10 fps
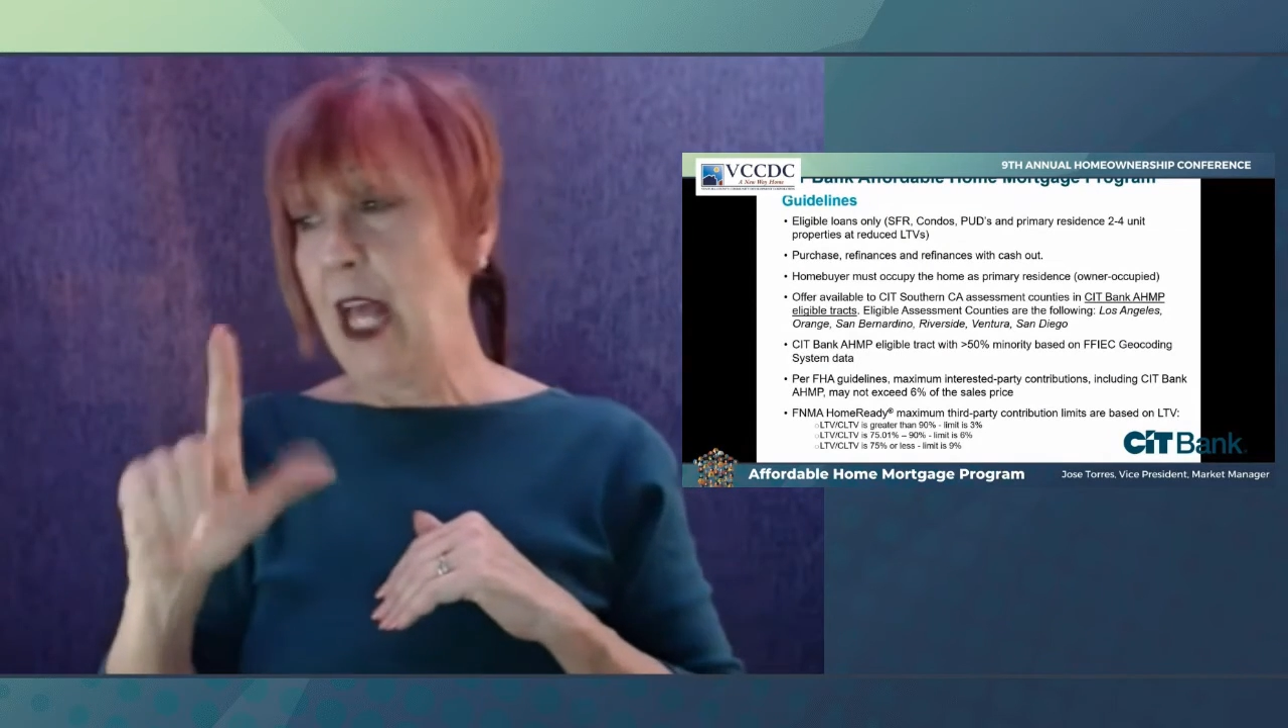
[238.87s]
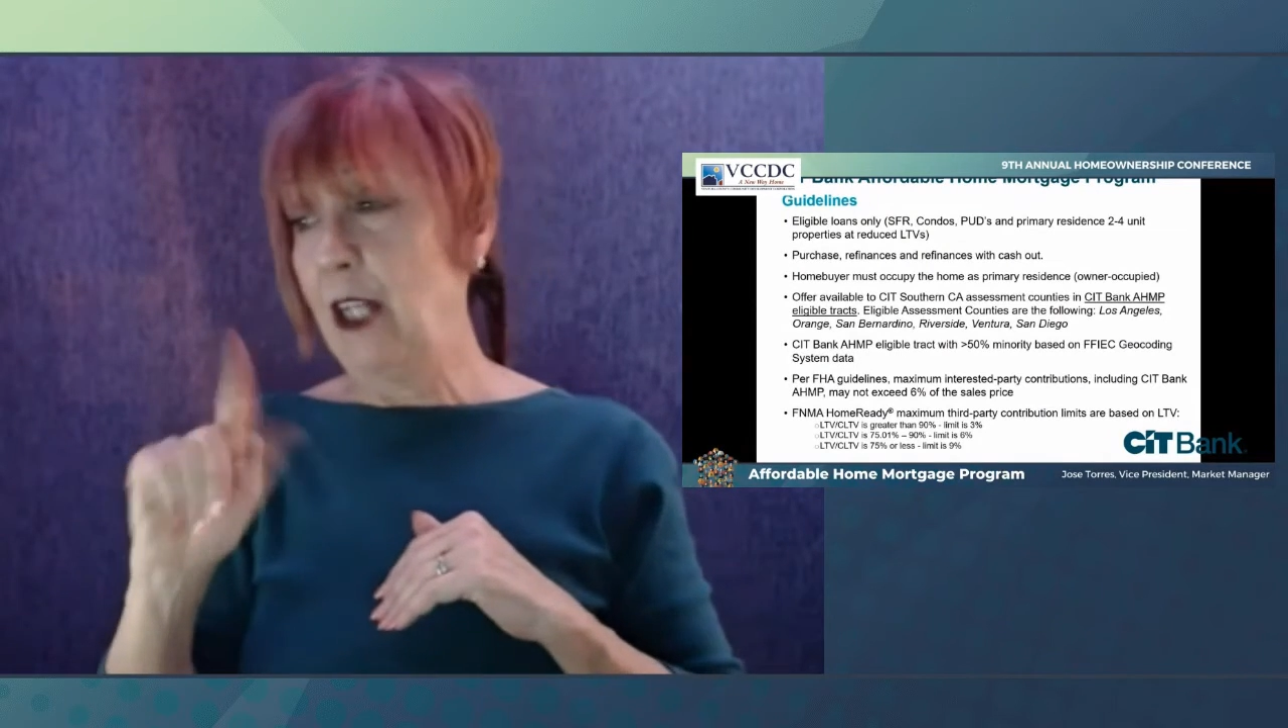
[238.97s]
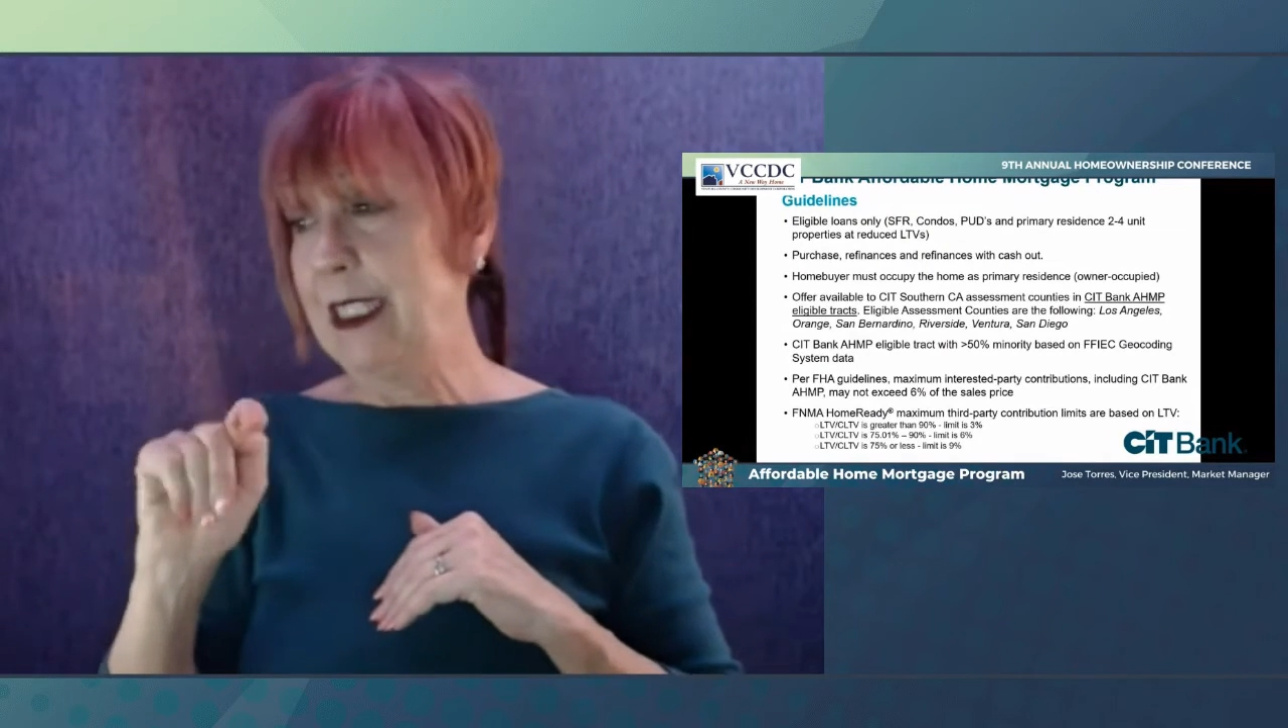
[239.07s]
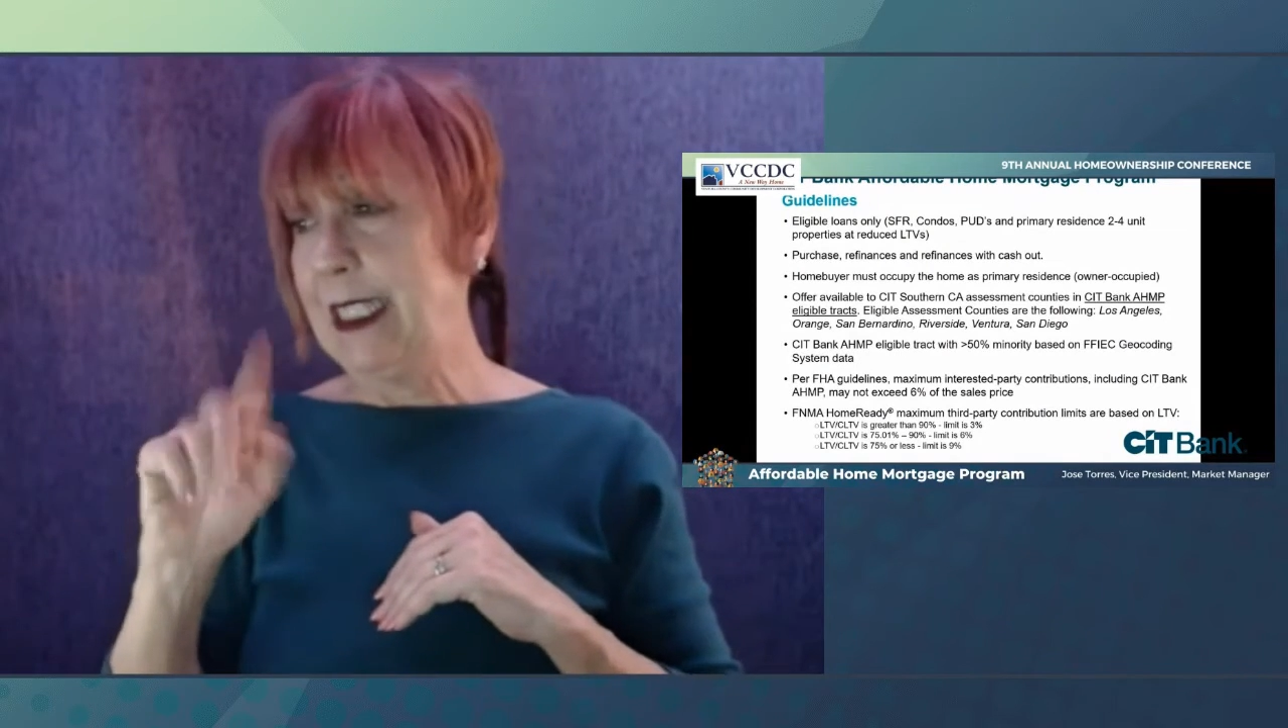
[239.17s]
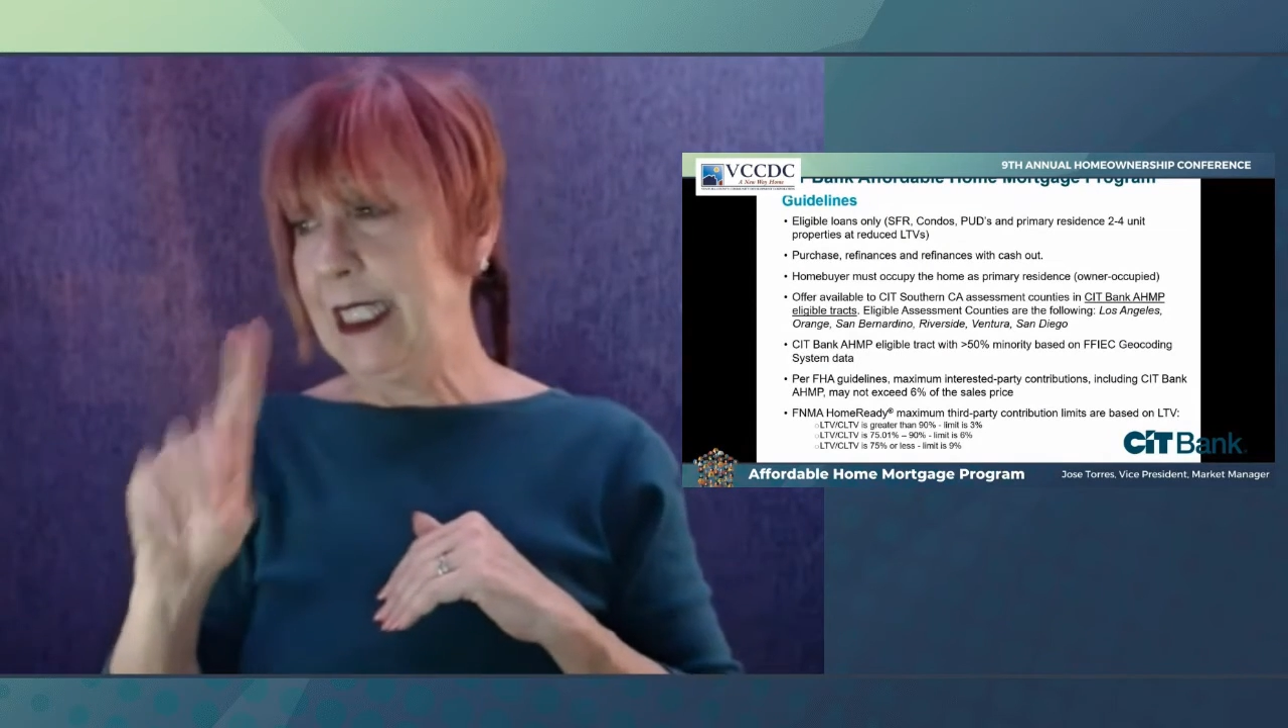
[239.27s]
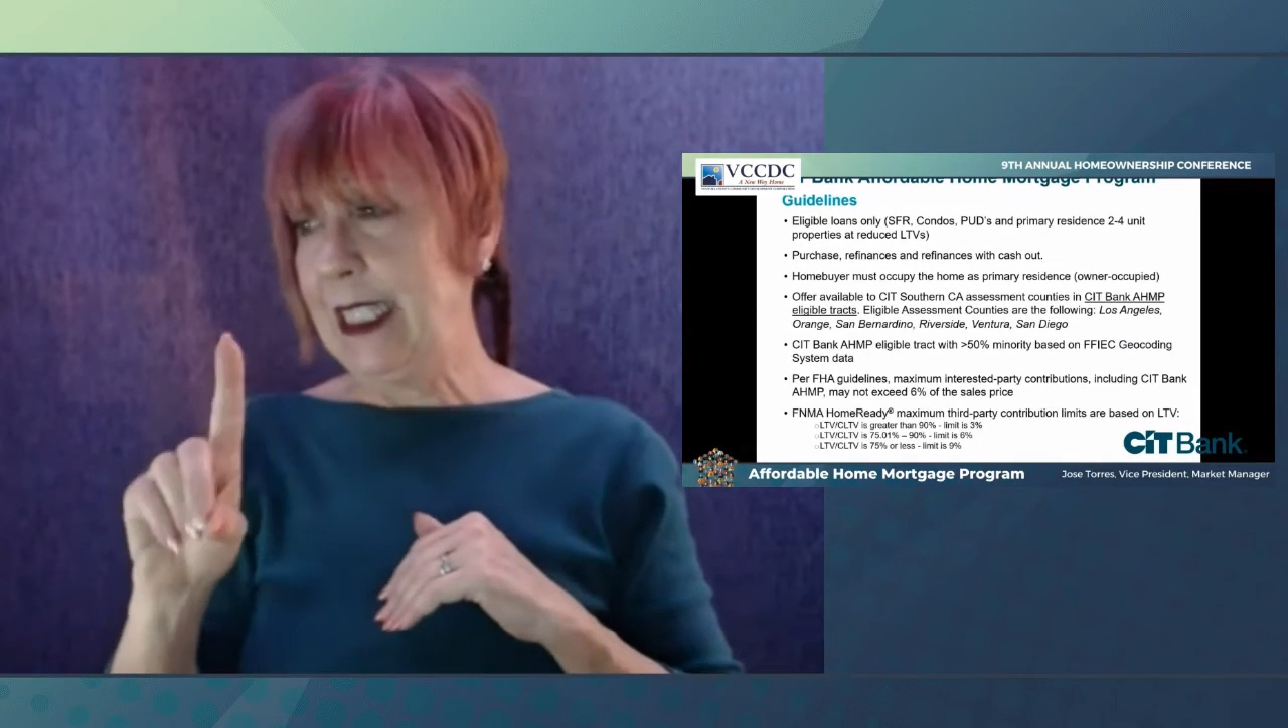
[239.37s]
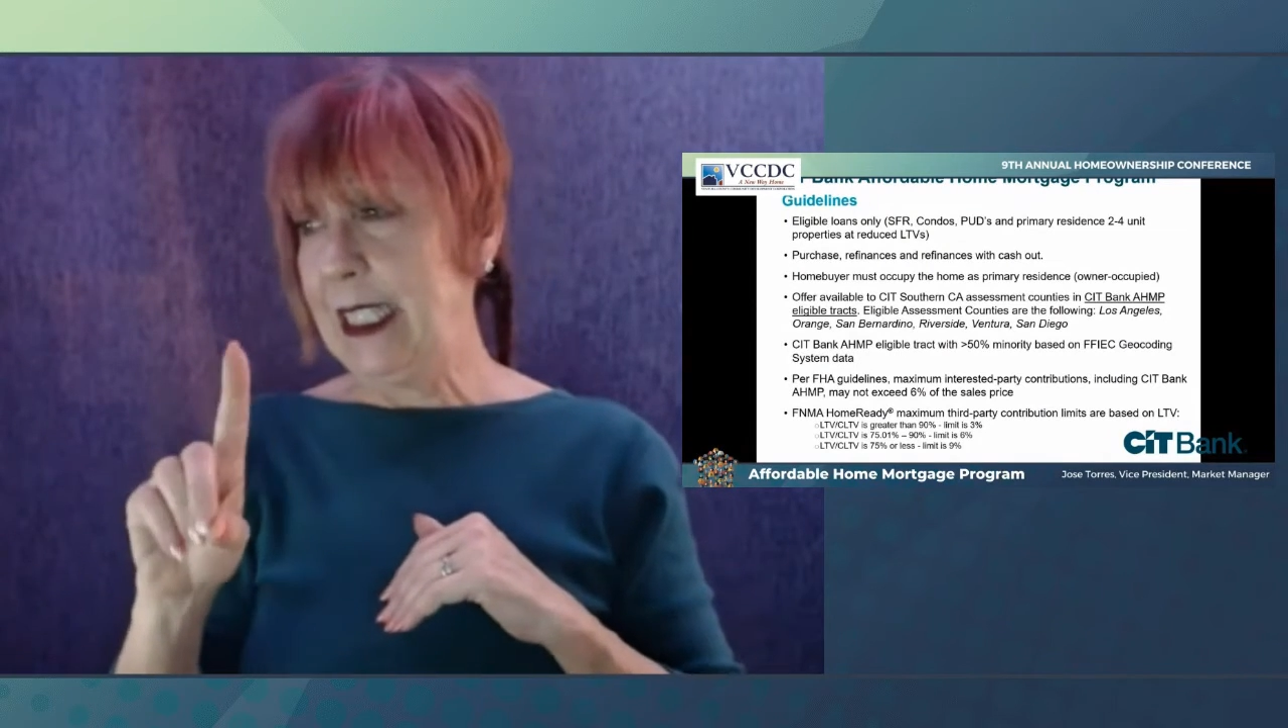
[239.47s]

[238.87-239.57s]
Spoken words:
the limit is